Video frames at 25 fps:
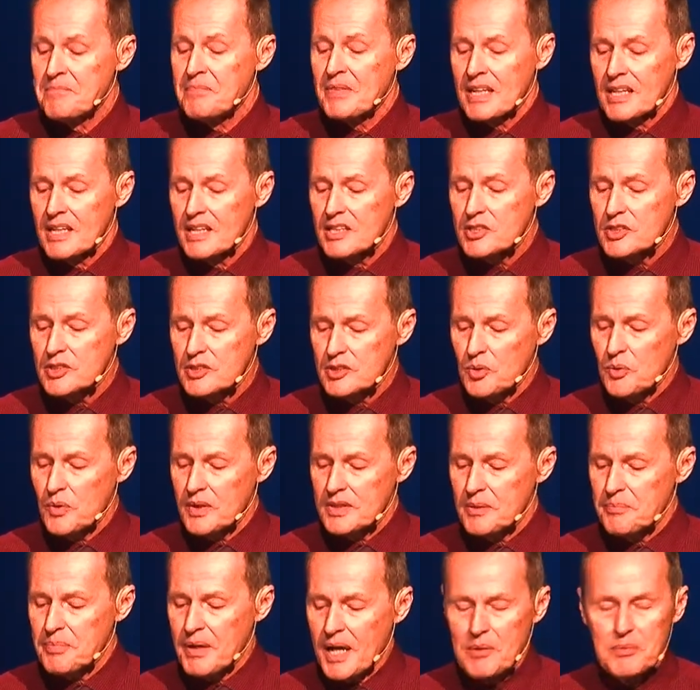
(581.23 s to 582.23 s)
Listen to
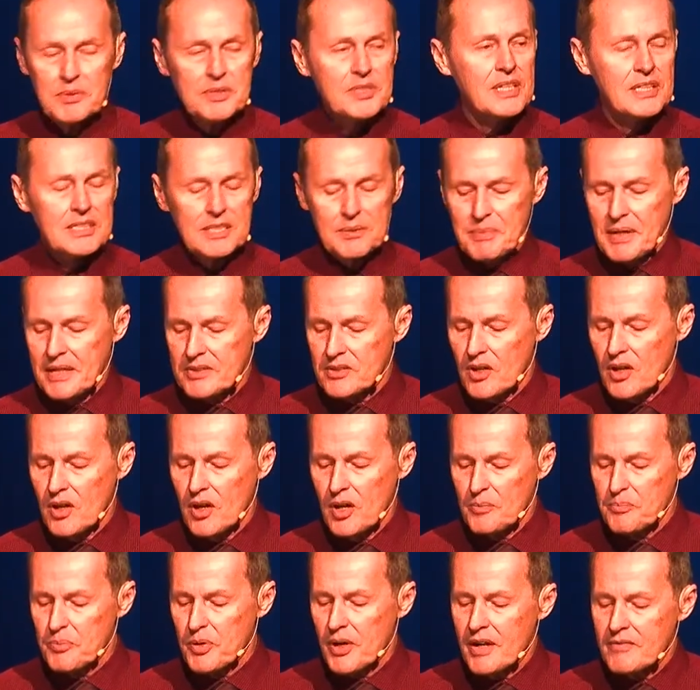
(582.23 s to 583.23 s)
what the Bible says about the
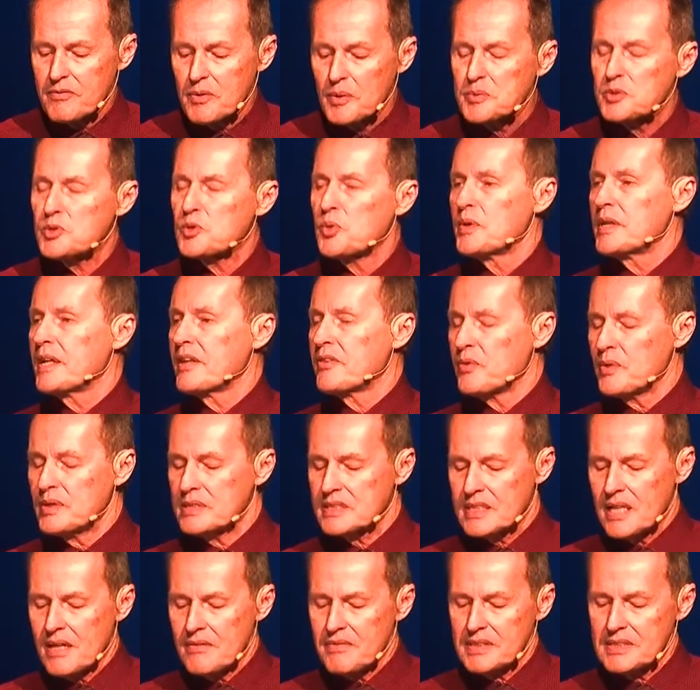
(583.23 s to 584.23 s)
heart. Proverbs
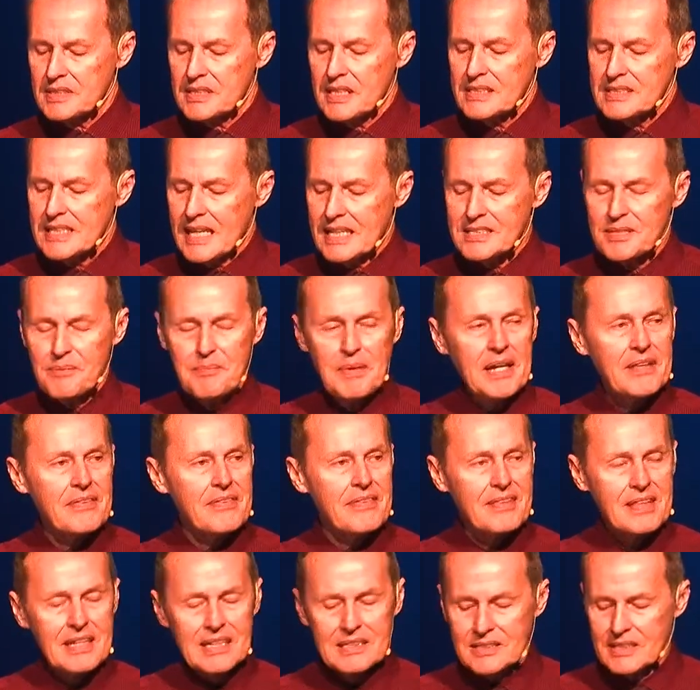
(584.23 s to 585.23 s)
23:7 says, as a man
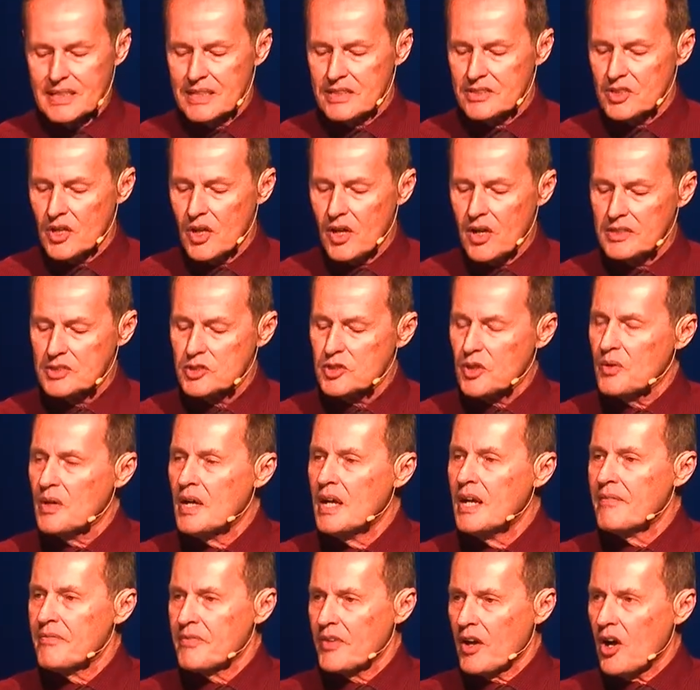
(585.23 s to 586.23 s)
thinks in his heart. So
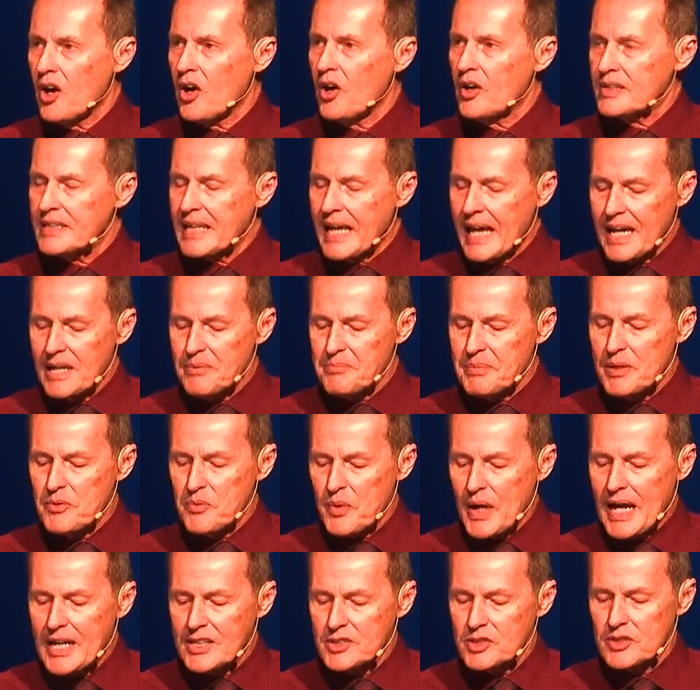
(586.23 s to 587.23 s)
the heart can be
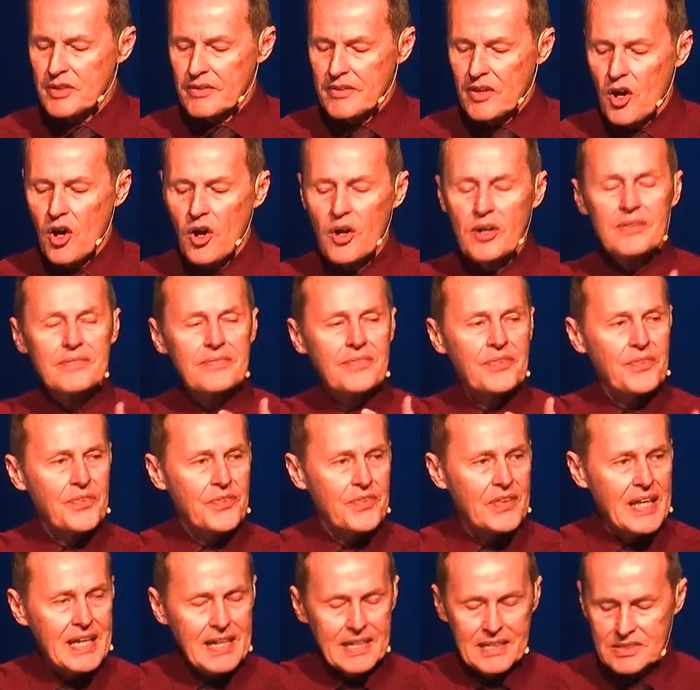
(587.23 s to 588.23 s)
rational. The heart
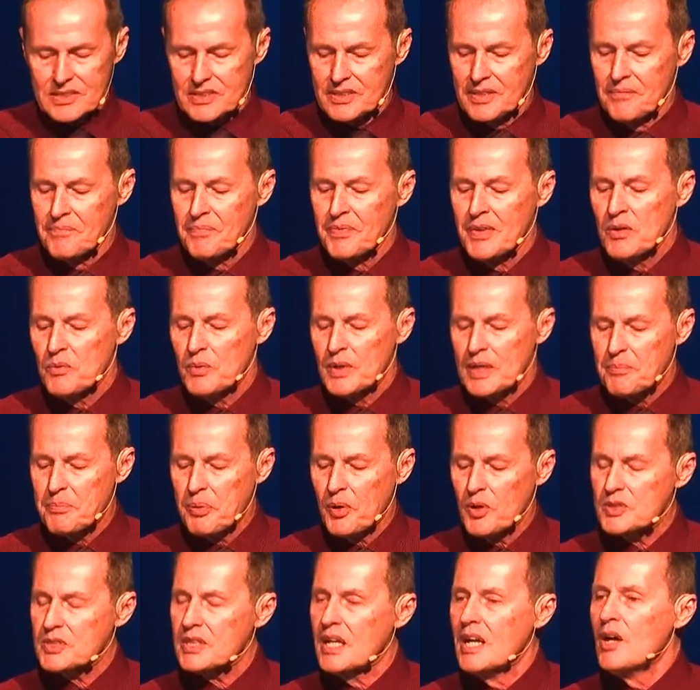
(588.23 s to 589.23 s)
thinks. When
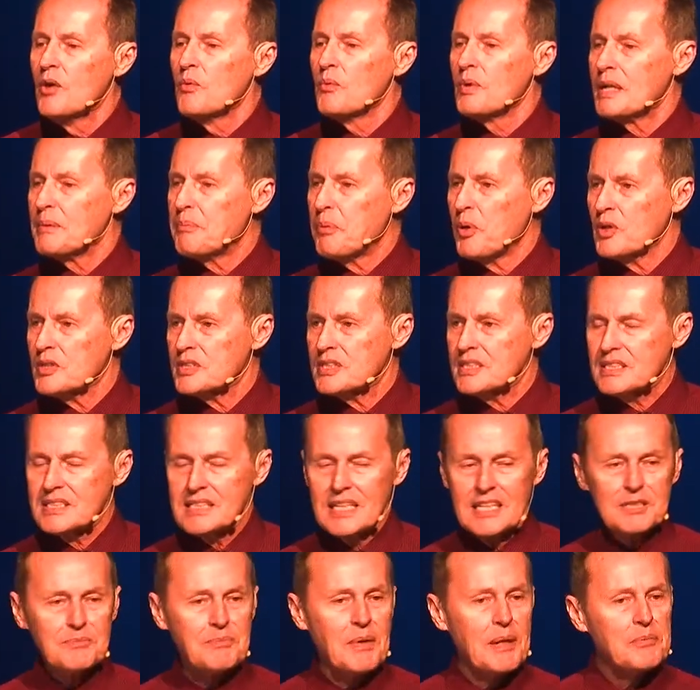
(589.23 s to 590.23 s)
a person
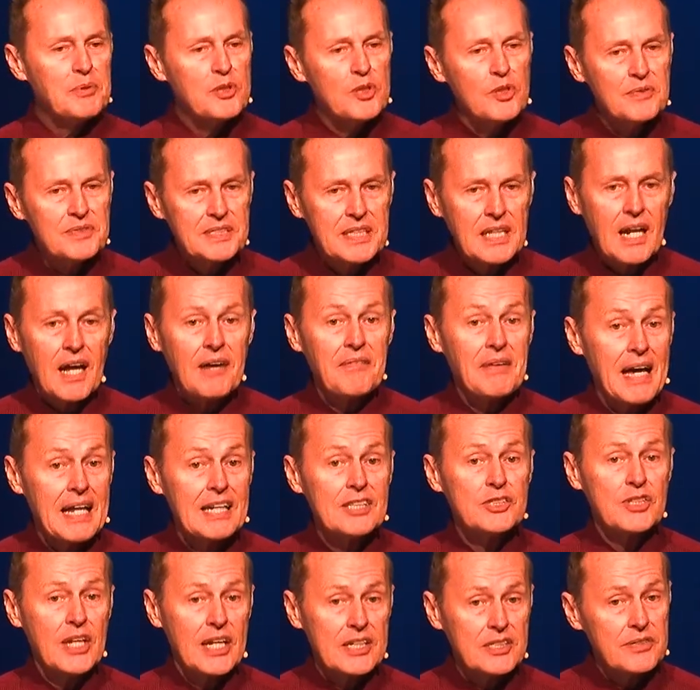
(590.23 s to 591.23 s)
says, maybe you said, I've had
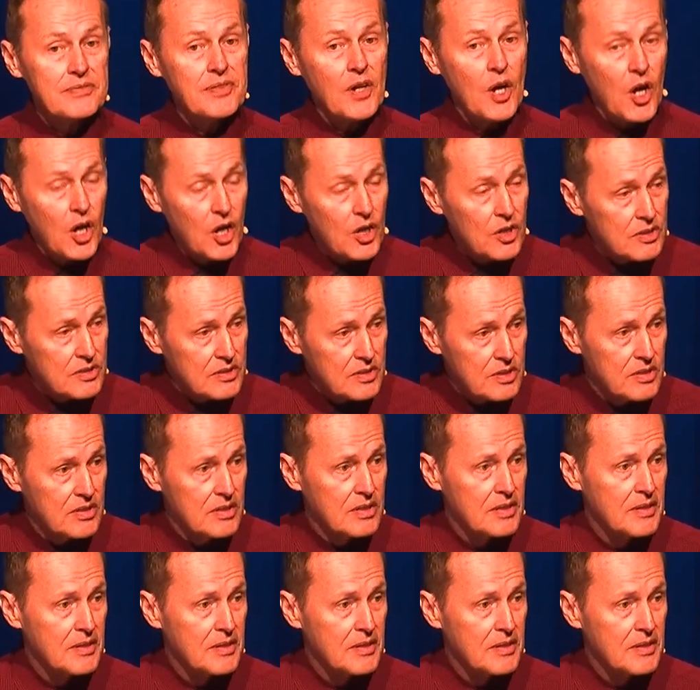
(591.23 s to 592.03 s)
a change of heart.